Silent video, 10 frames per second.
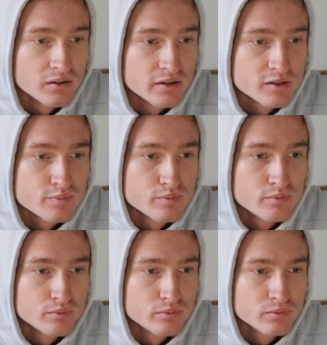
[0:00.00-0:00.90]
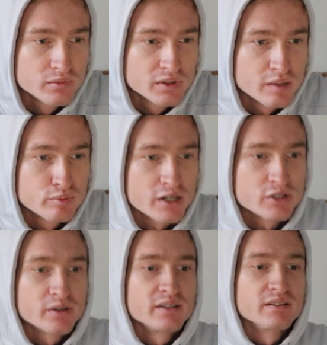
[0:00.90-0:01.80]
Let's keep
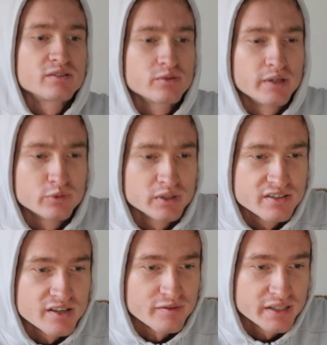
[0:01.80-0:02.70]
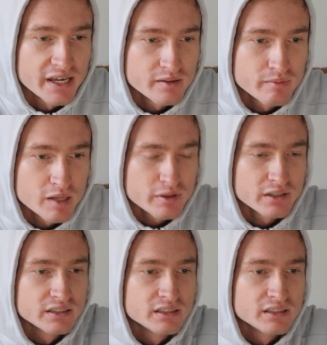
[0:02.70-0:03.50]
pressuring it. Let's like really suffocate him maybe.